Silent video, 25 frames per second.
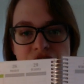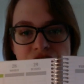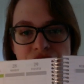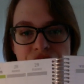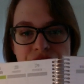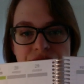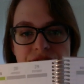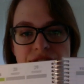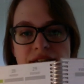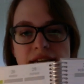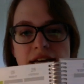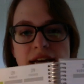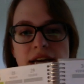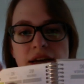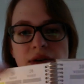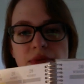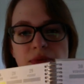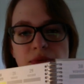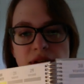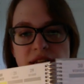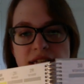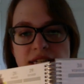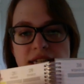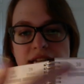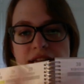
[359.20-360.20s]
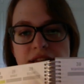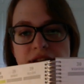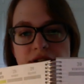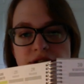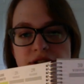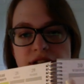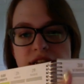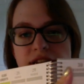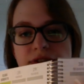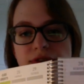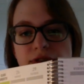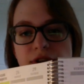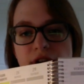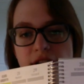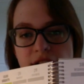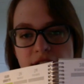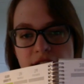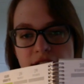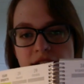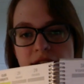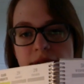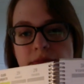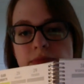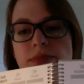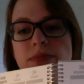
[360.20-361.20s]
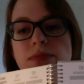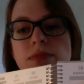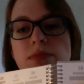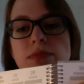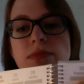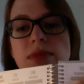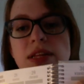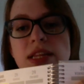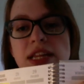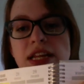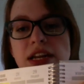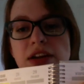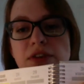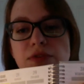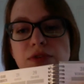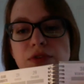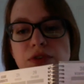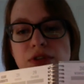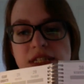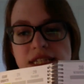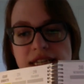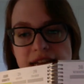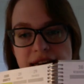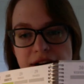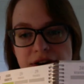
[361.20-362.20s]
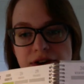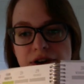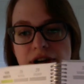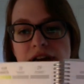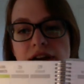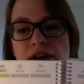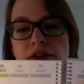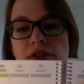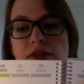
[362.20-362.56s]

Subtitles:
Tuesday, Wednesday, Thursday, Friday, and then a full Saturday,